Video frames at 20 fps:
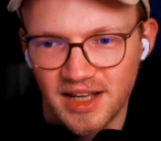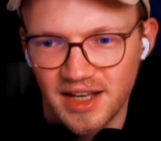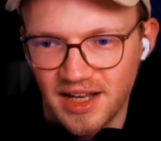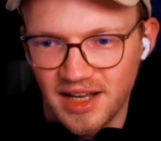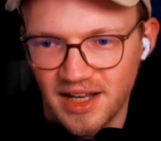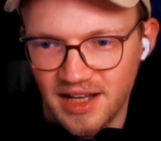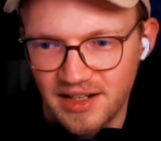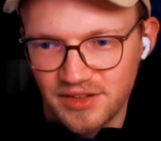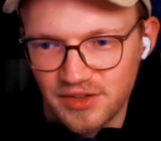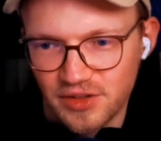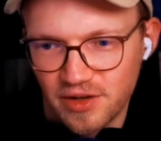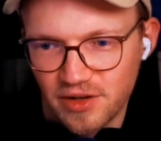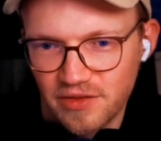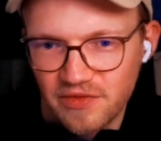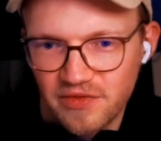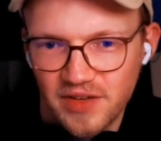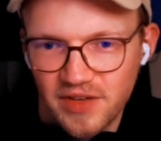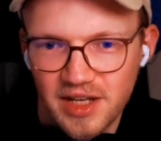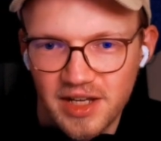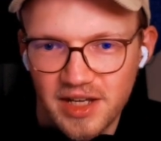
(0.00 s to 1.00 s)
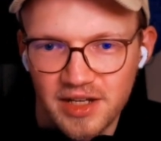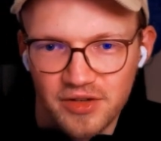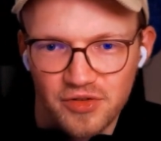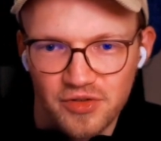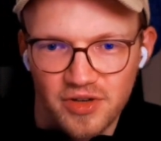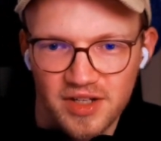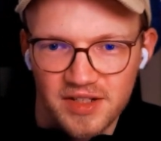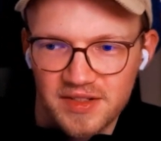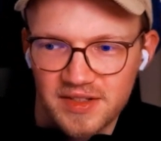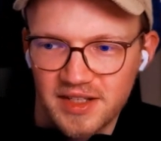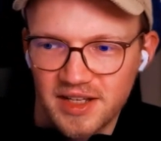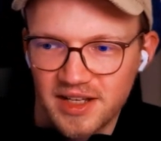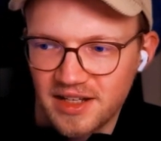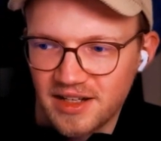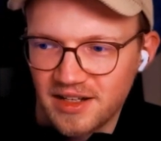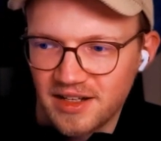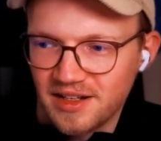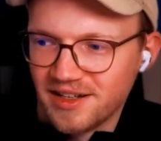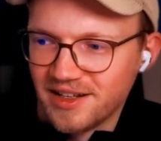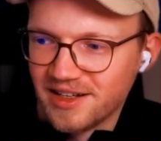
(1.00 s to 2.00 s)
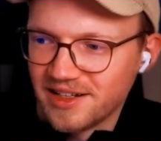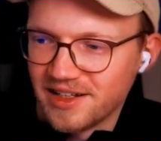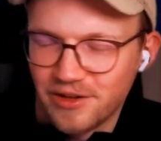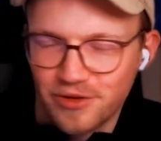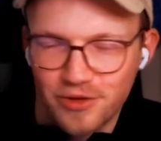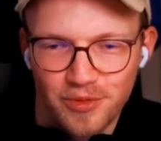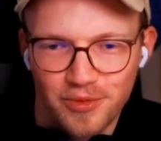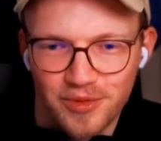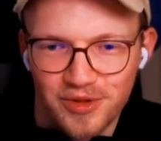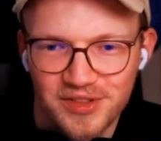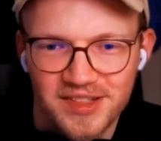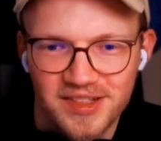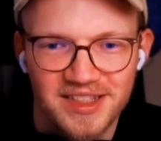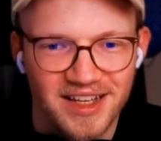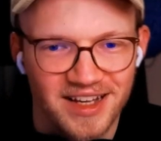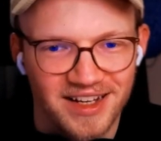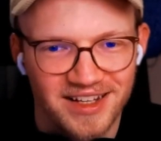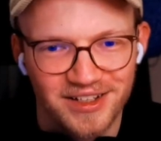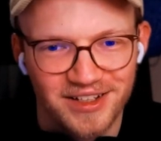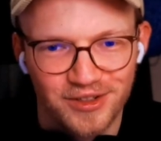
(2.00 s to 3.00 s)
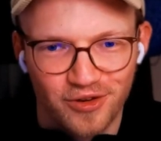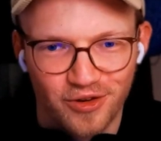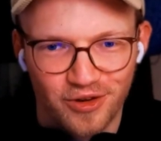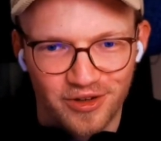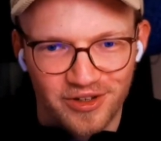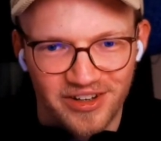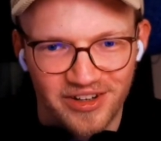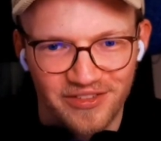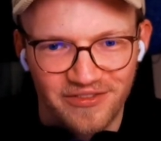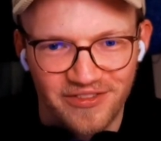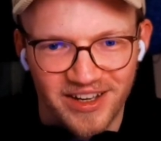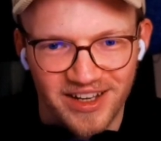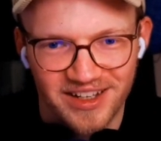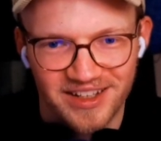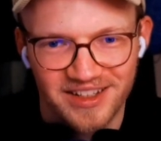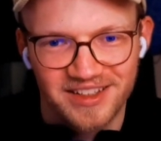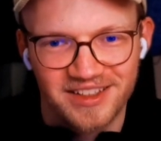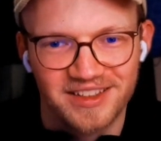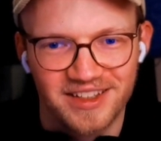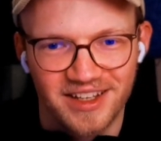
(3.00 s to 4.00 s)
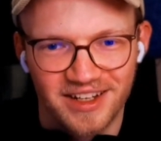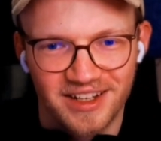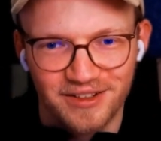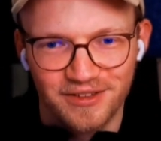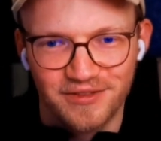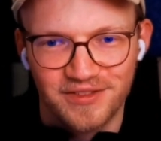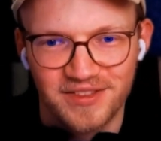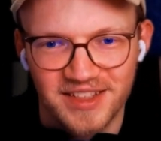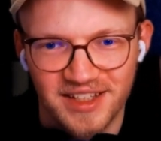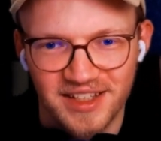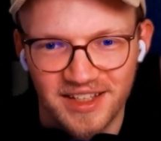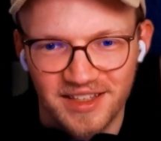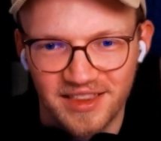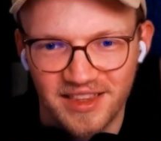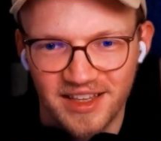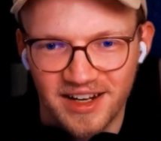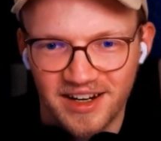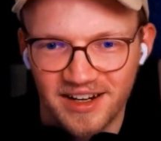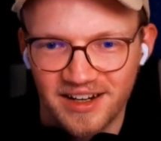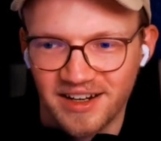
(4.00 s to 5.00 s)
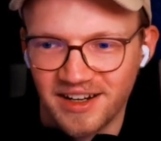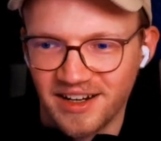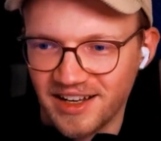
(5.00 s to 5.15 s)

any sort of interesting, almost second order effect that you've seen there,